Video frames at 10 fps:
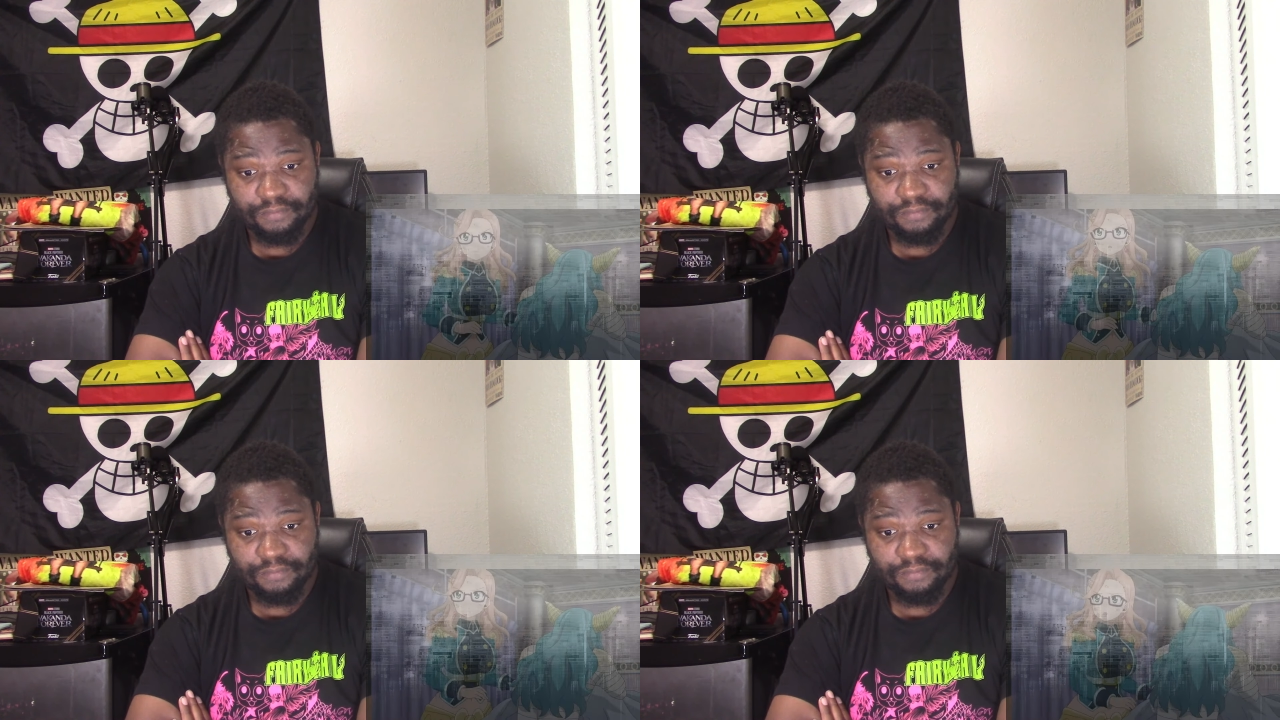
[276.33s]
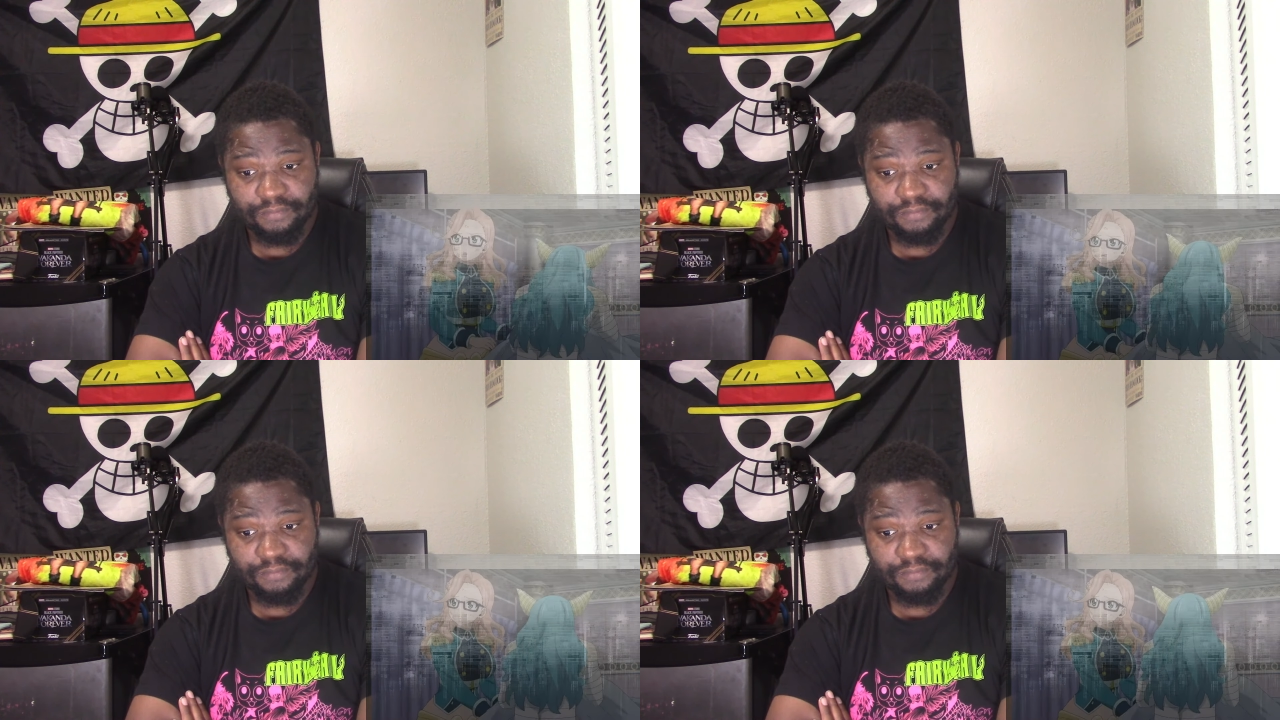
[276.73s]
What is
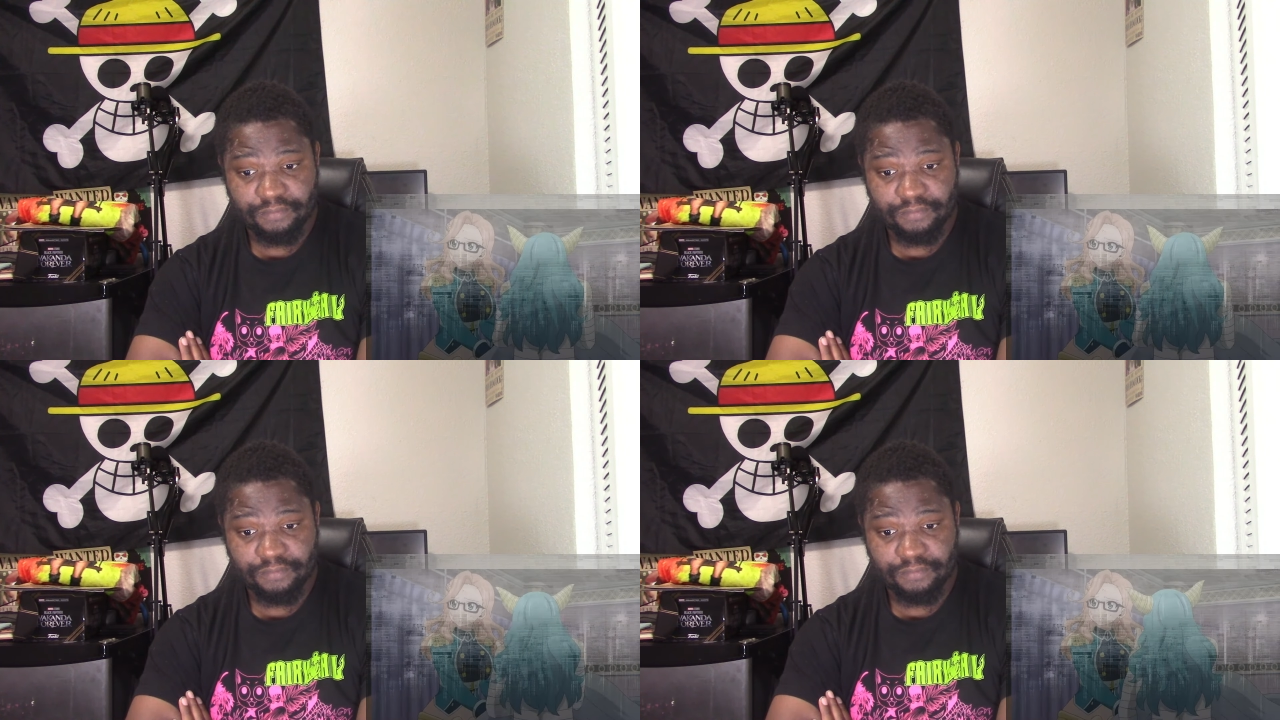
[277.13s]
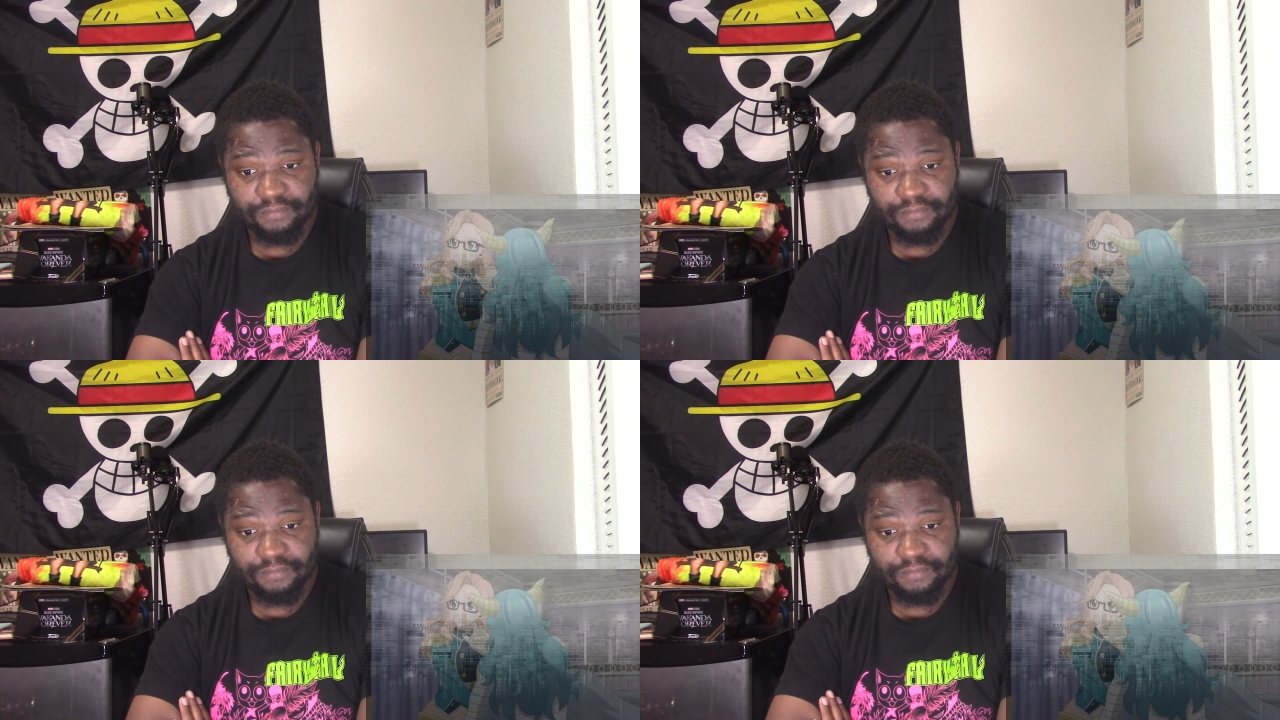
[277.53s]
this?
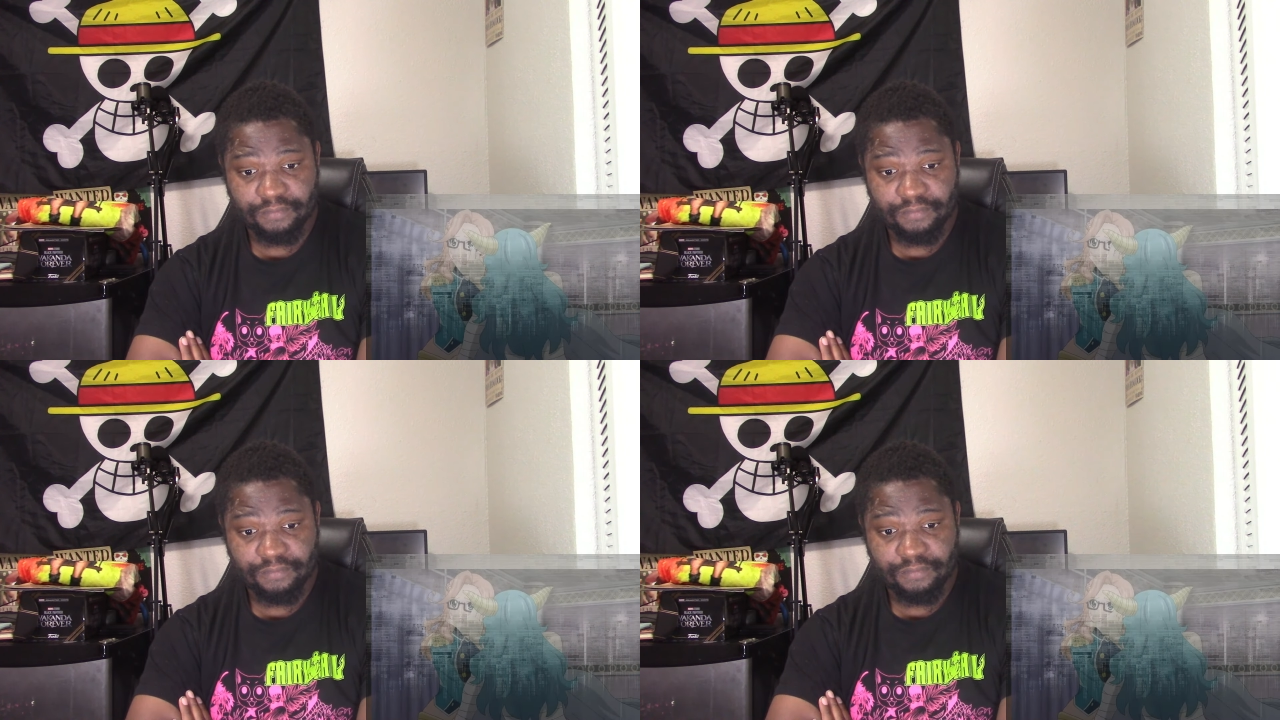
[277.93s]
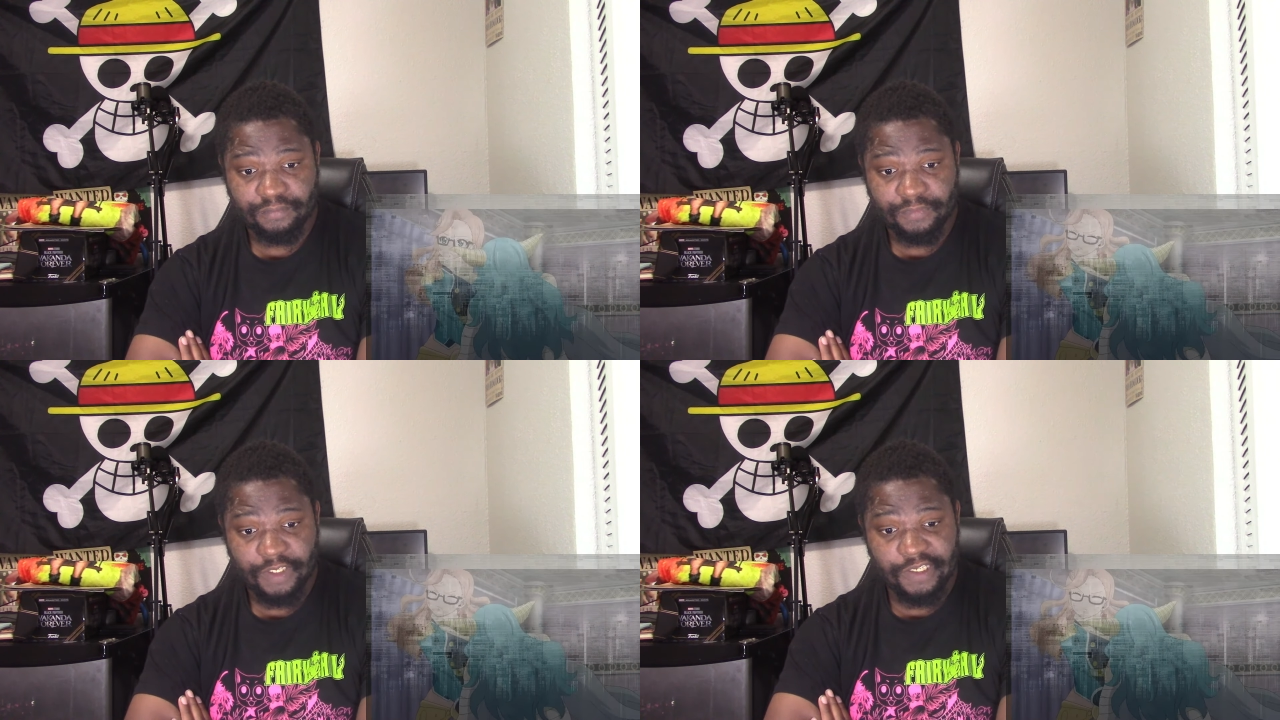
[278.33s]

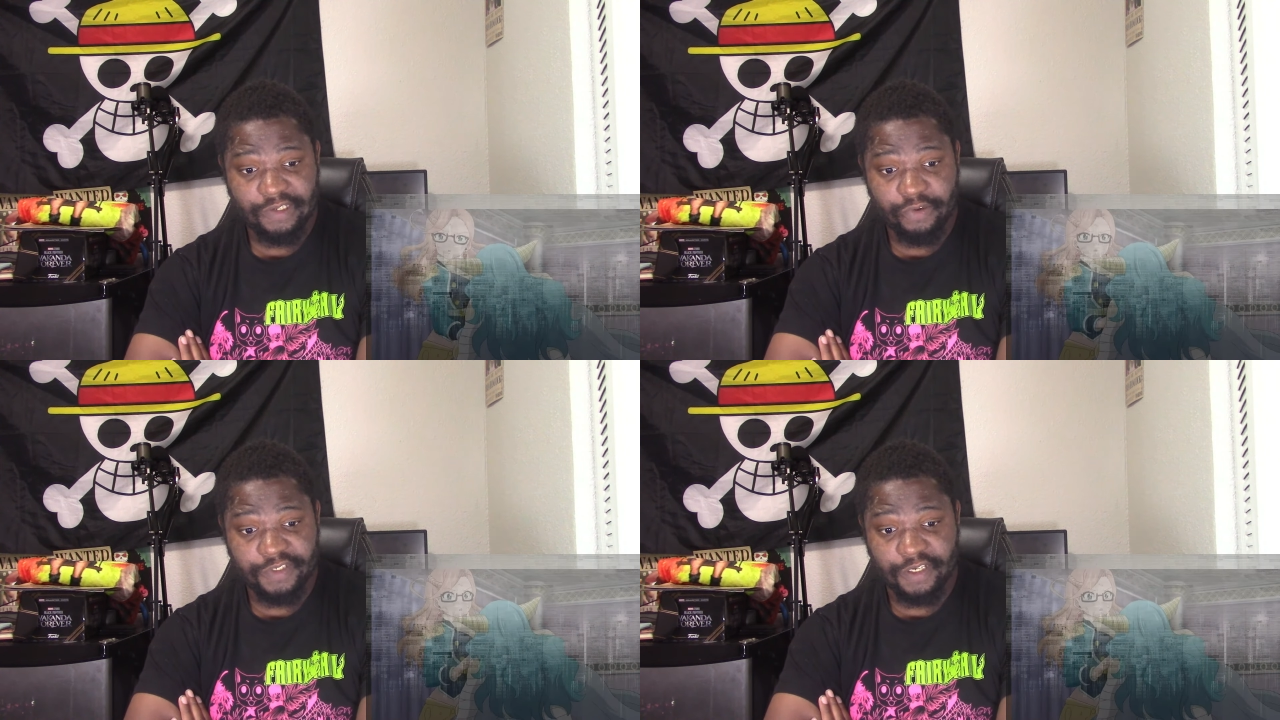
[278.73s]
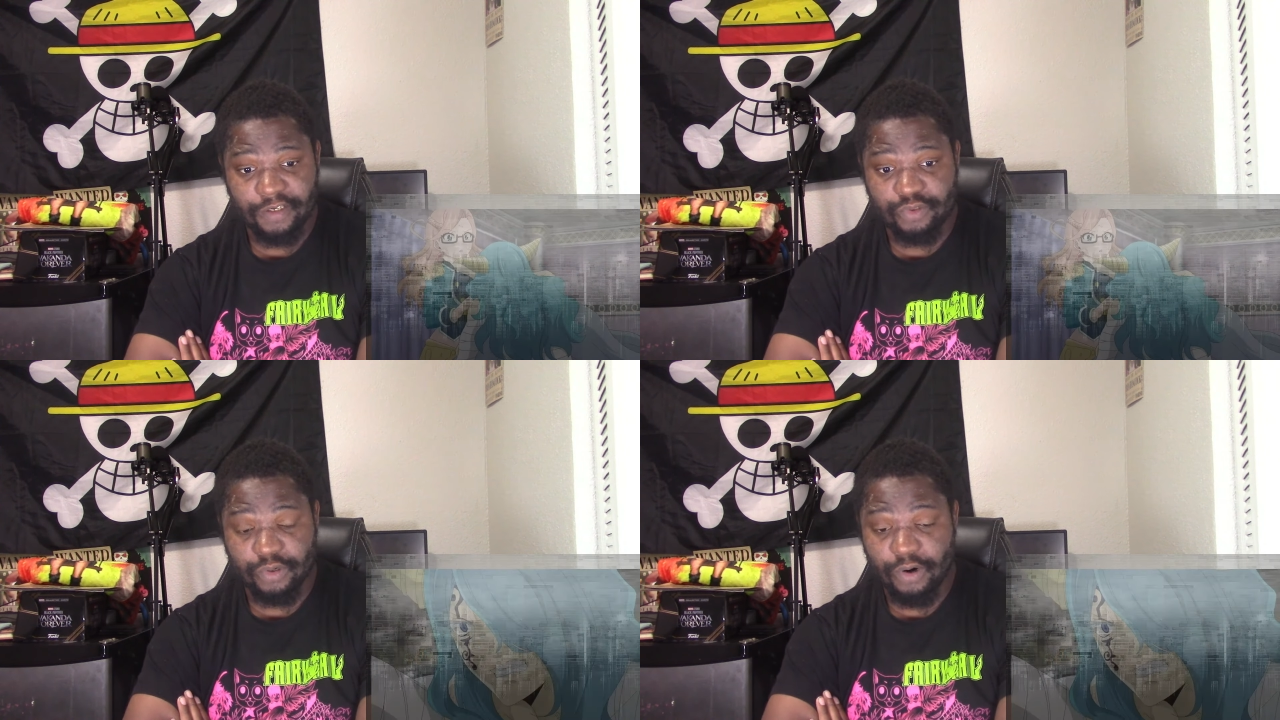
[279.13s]
He's losing
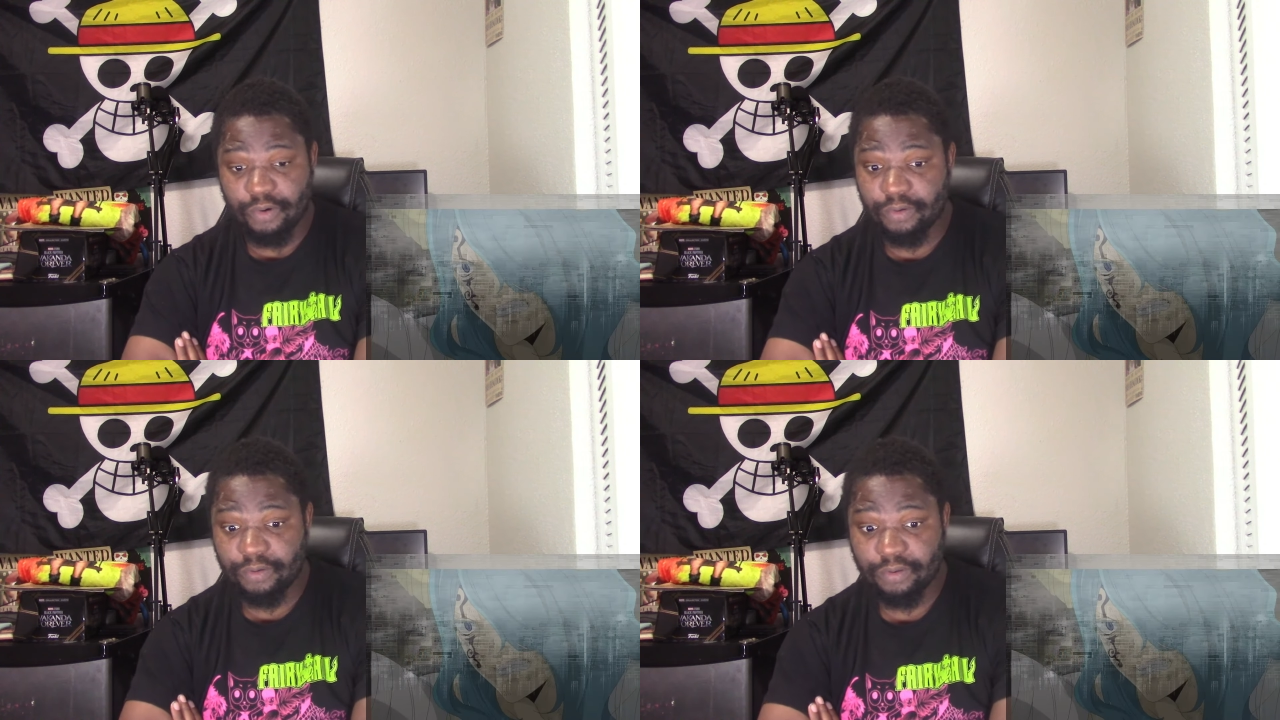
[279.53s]
control.